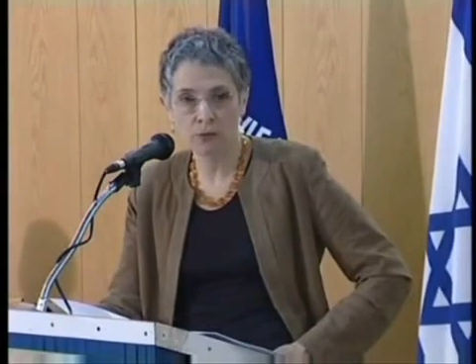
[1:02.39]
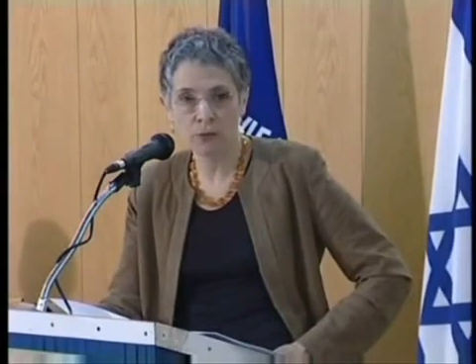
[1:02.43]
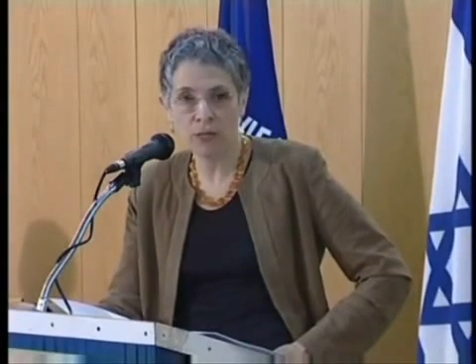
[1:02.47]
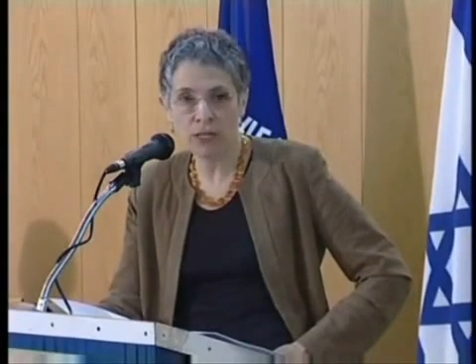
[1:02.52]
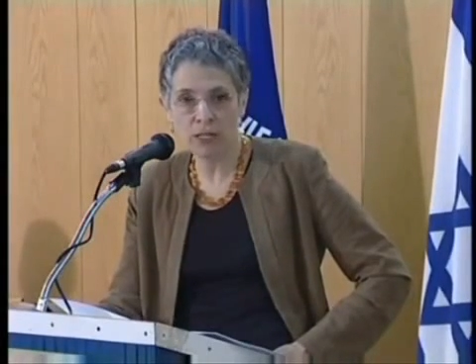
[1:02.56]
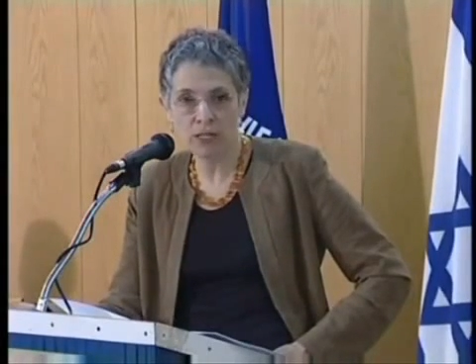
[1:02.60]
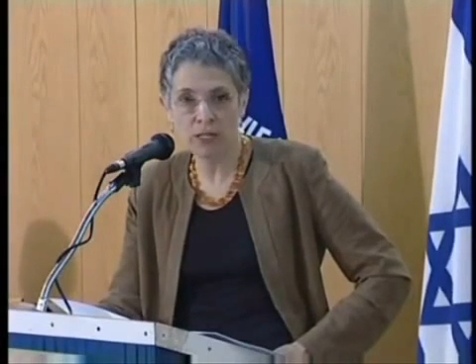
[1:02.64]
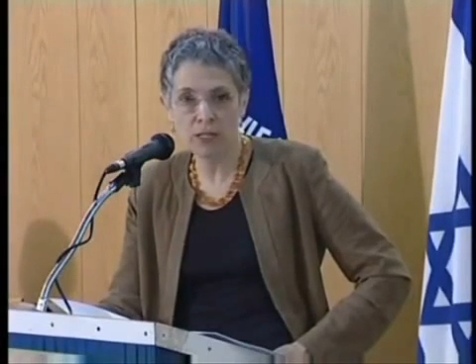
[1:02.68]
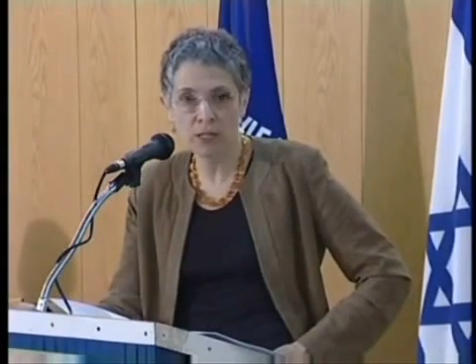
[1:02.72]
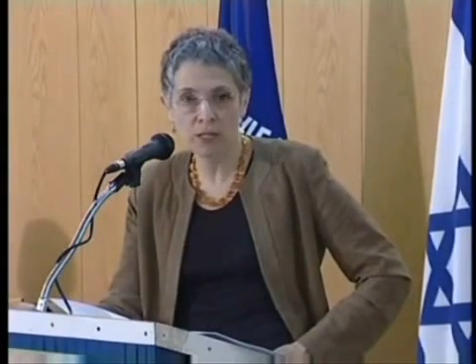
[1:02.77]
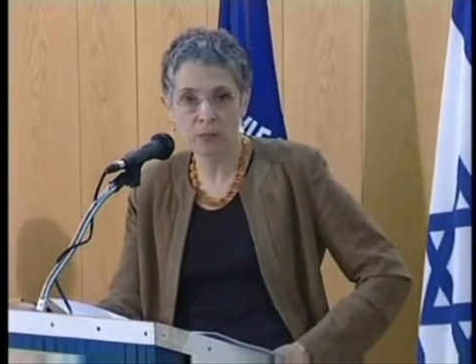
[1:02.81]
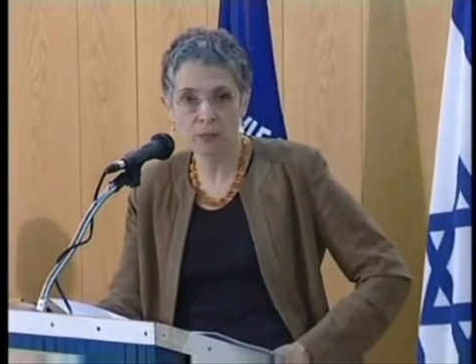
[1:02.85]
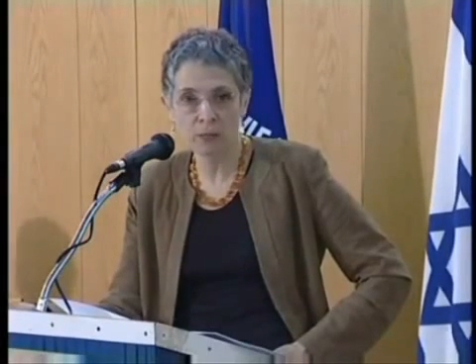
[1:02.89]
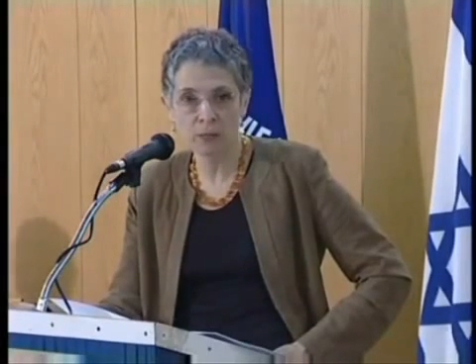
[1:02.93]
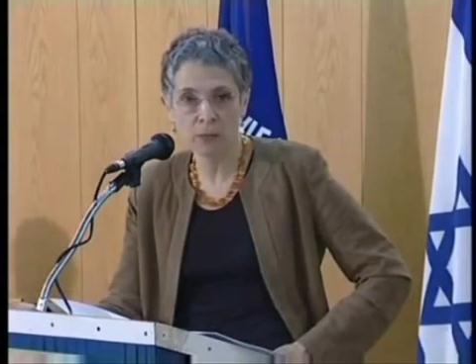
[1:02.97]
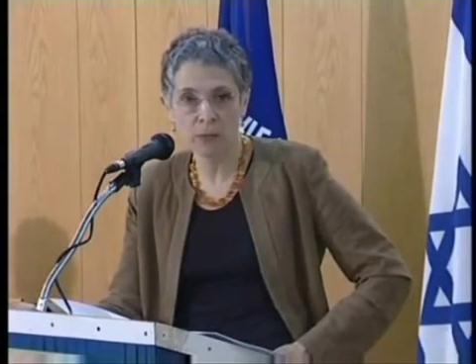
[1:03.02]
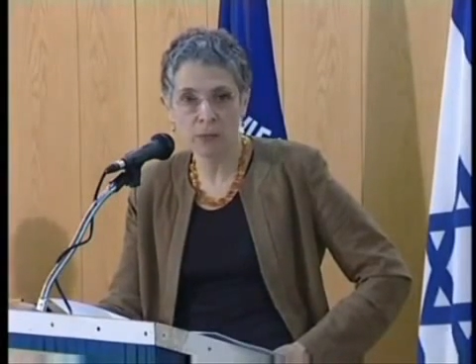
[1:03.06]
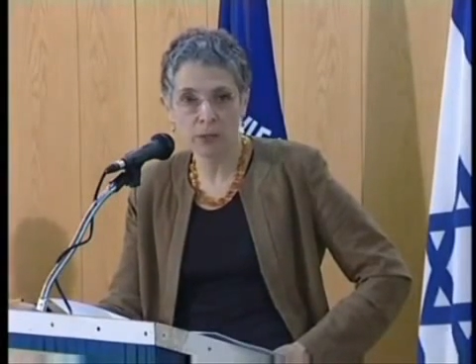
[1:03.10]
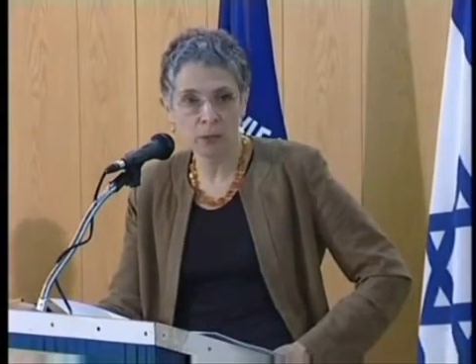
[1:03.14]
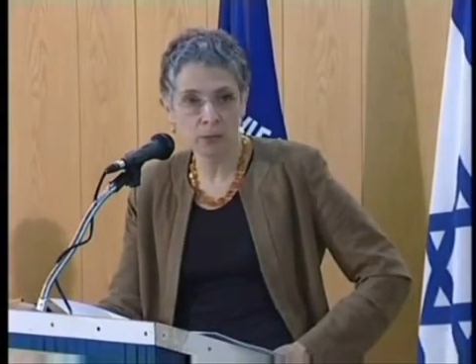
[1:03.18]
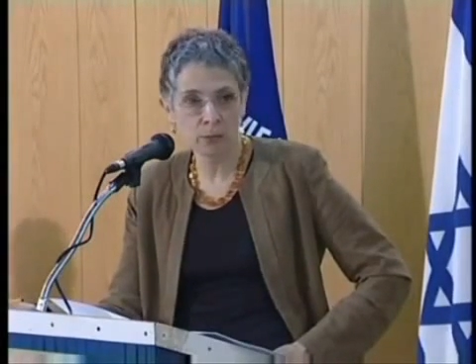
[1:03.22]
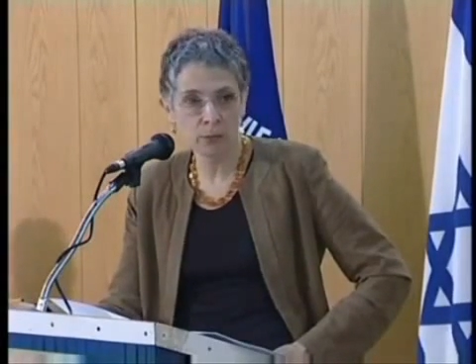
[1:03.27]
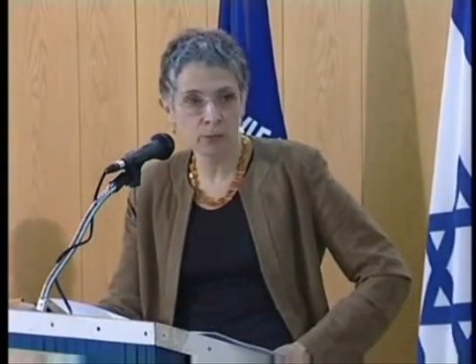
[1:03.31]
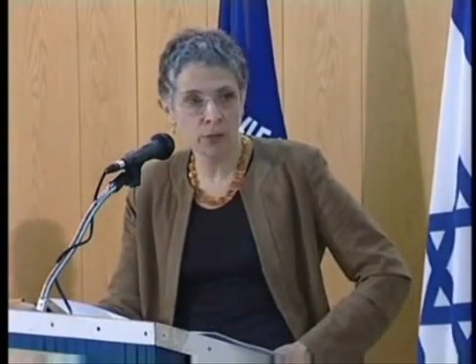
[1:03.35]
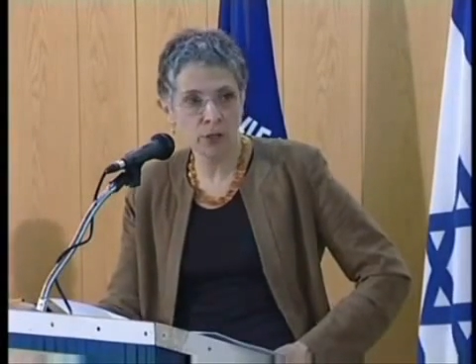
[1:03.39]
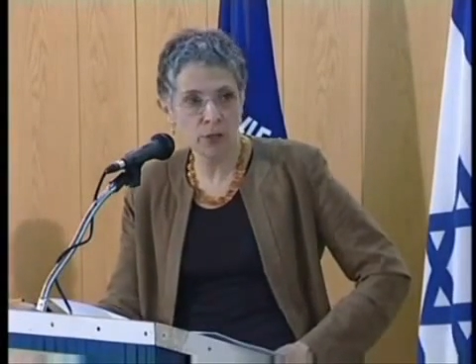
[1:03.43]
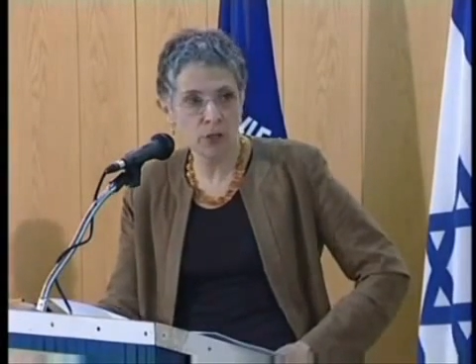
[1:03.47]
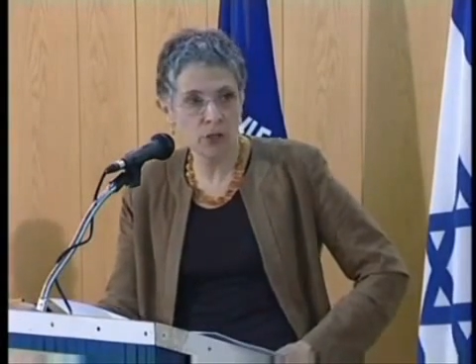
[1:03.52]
of racism,